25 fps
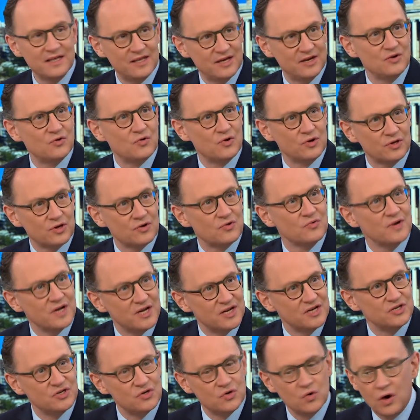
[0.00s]
that North
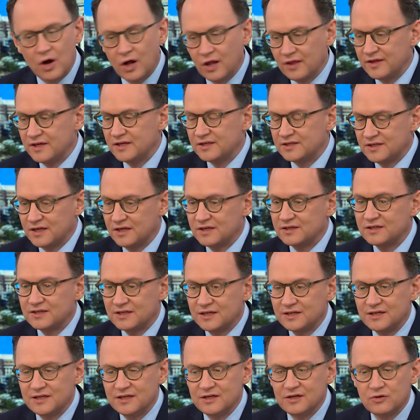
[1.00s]
Korea do all these things
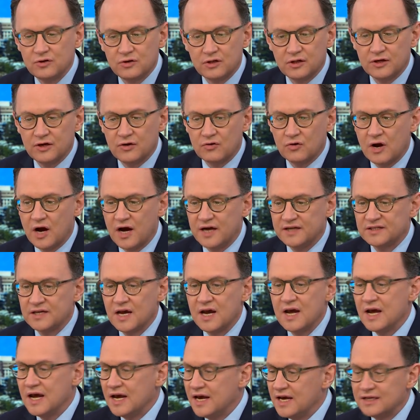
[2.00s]
to denuclearize.
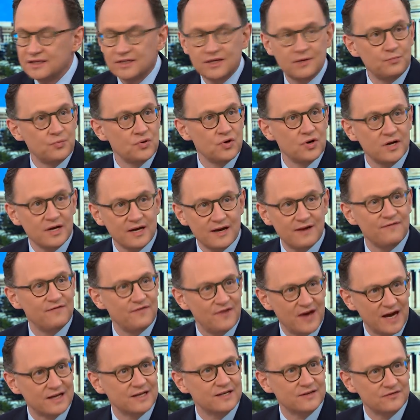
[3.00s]
It's a pretty
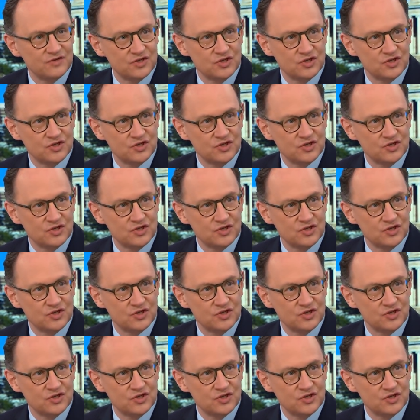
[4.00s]
effective